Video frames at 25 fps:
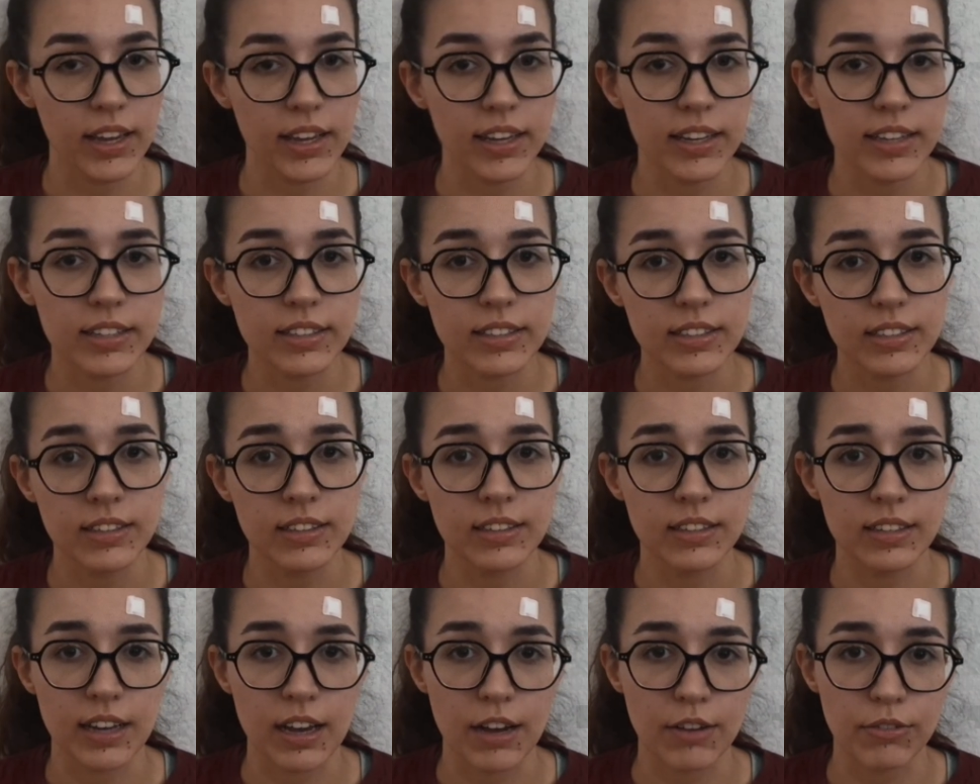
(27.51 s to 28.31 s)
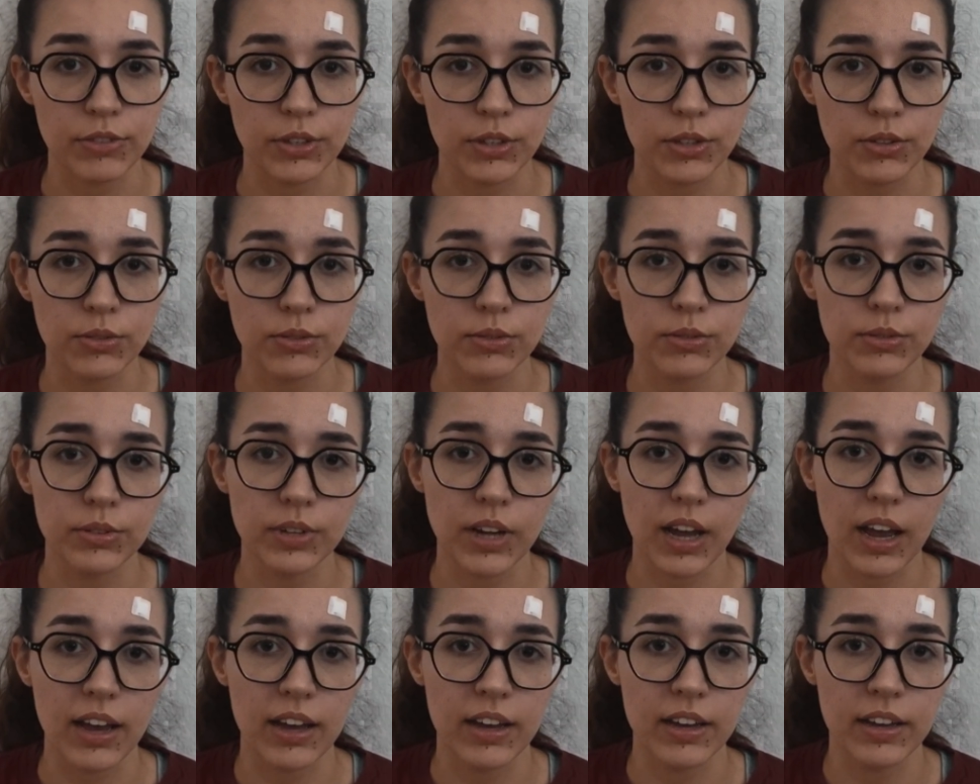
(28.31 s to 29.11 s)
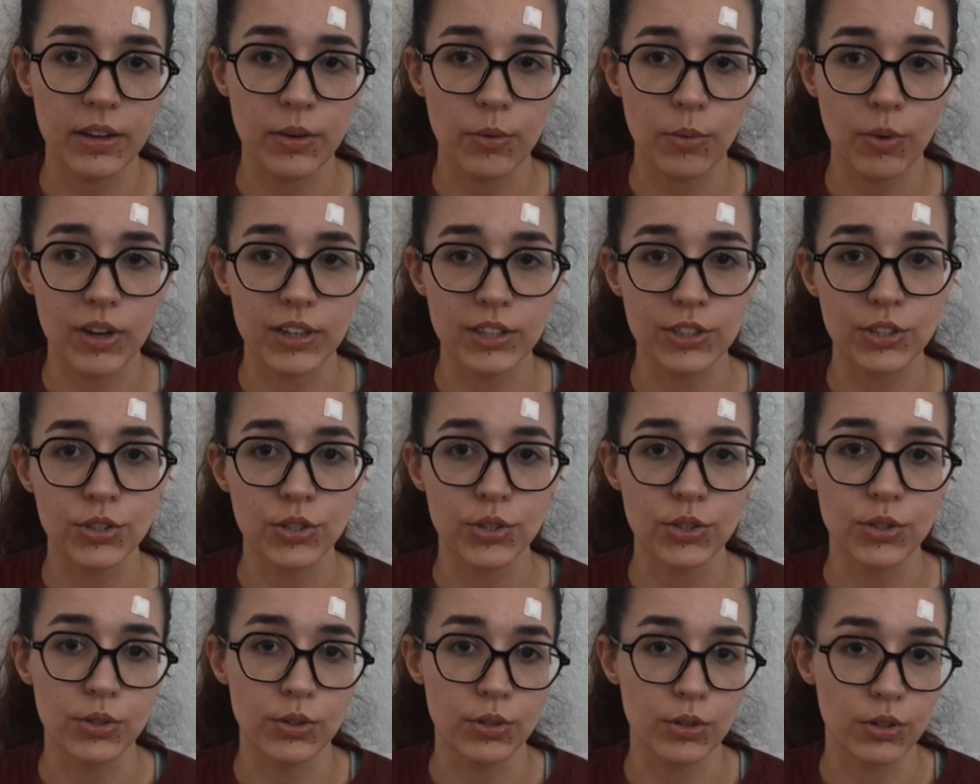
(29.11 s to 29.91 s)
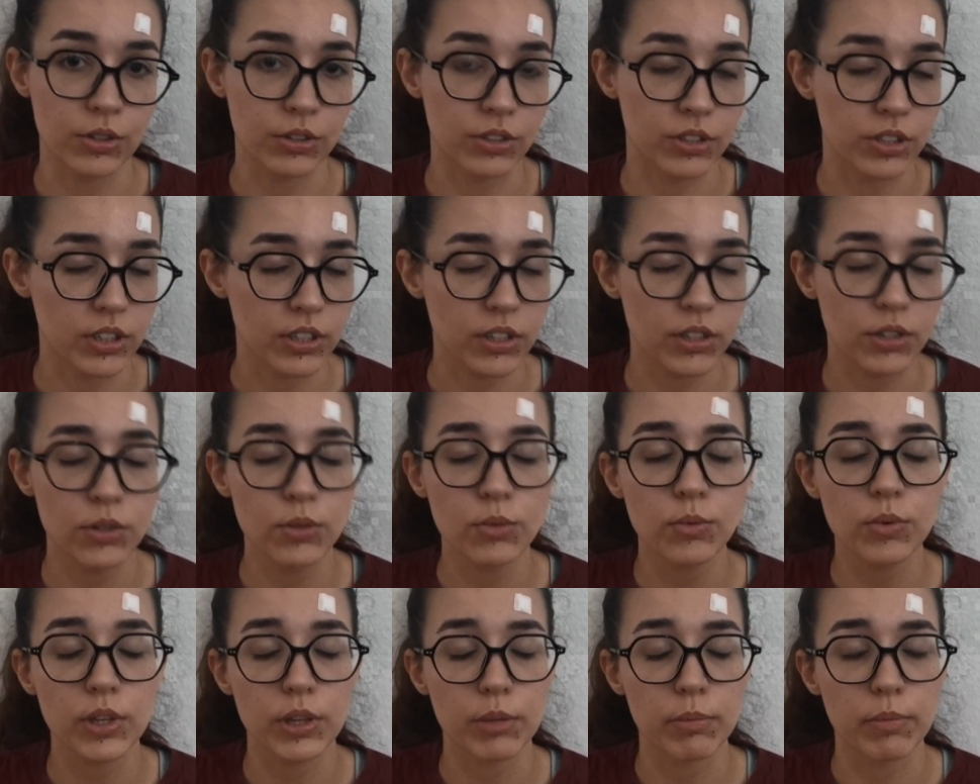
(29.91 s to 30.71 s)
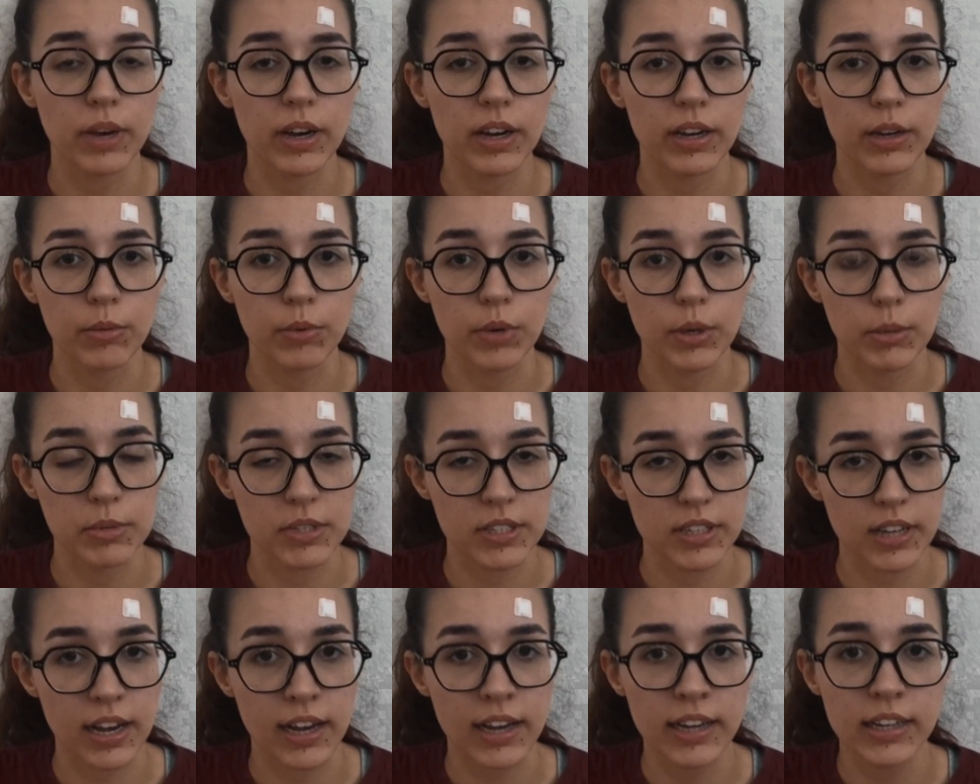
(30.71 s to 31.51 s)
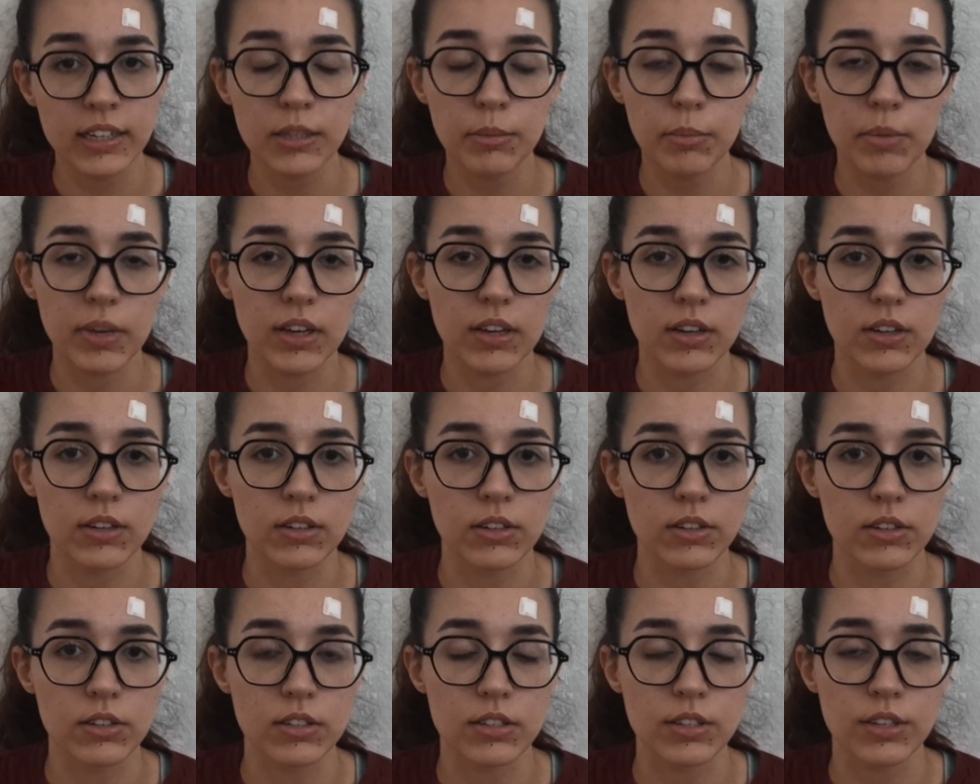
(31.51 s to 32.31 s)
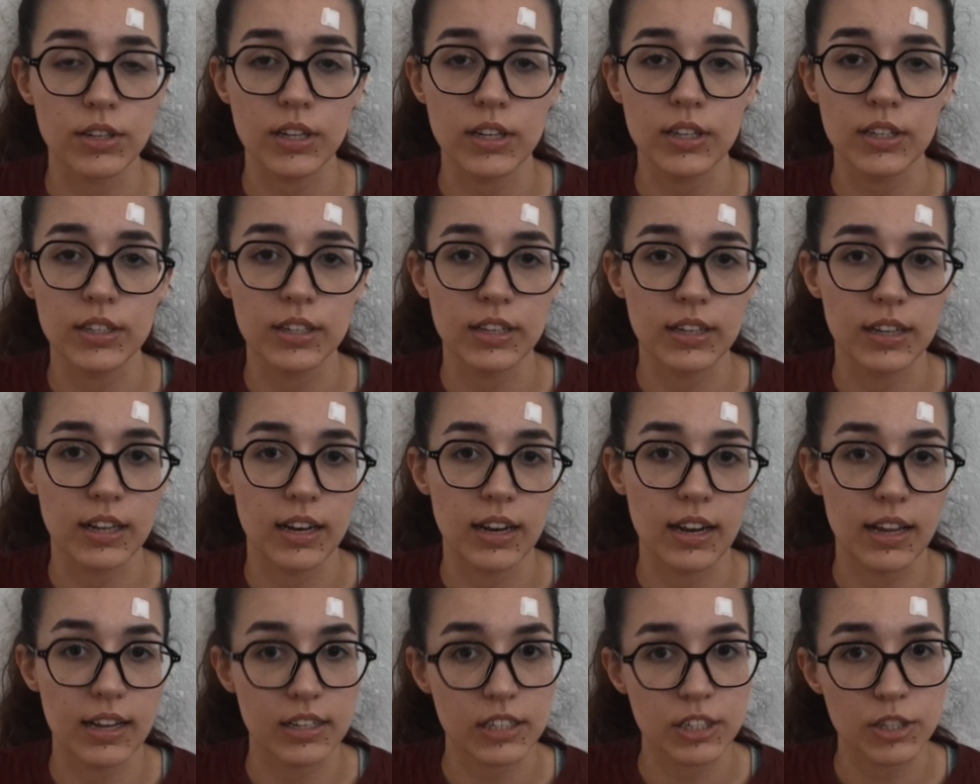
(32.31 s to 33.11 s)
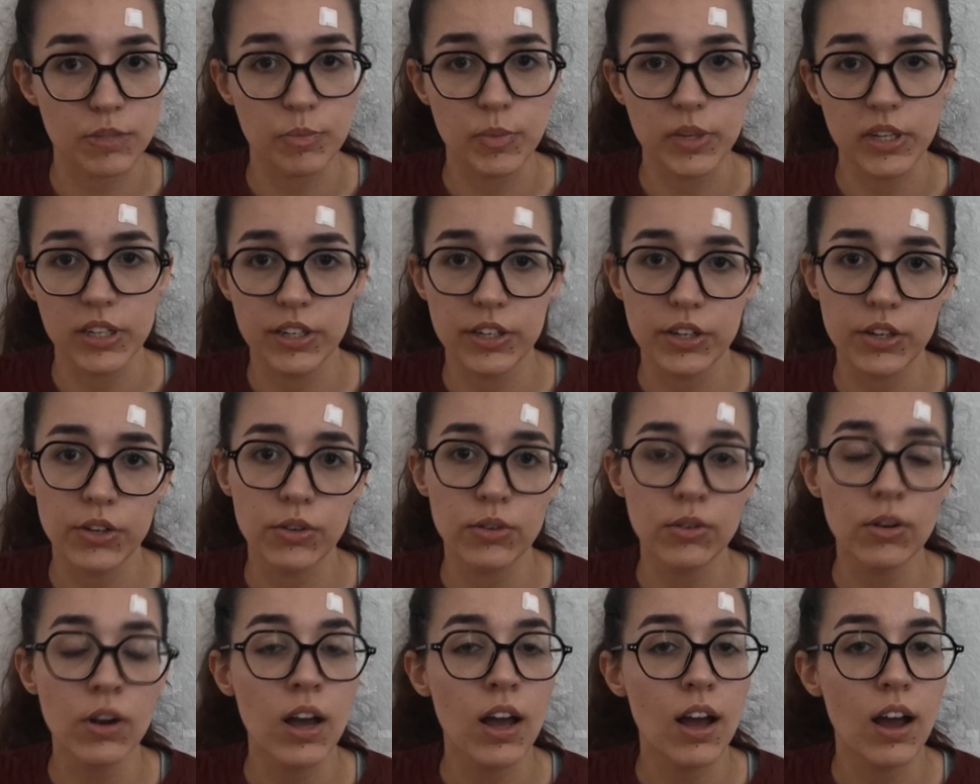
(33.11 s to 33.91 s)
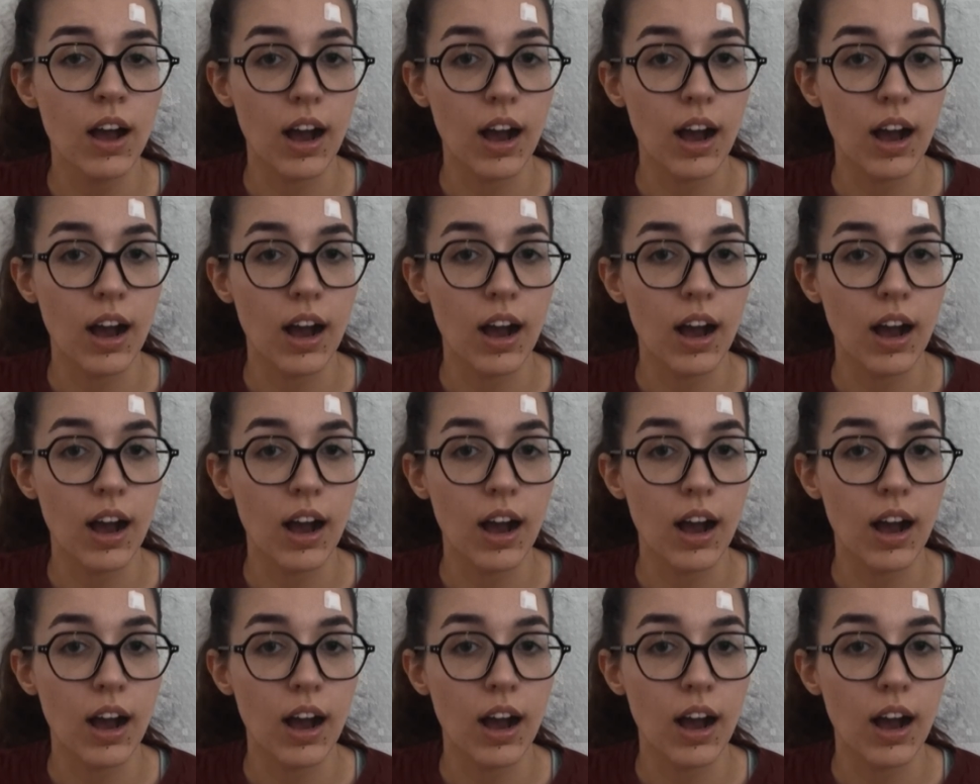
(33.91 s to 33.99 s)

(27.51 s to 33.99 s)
And in the afternoon, I want to continue with my website because in the last video,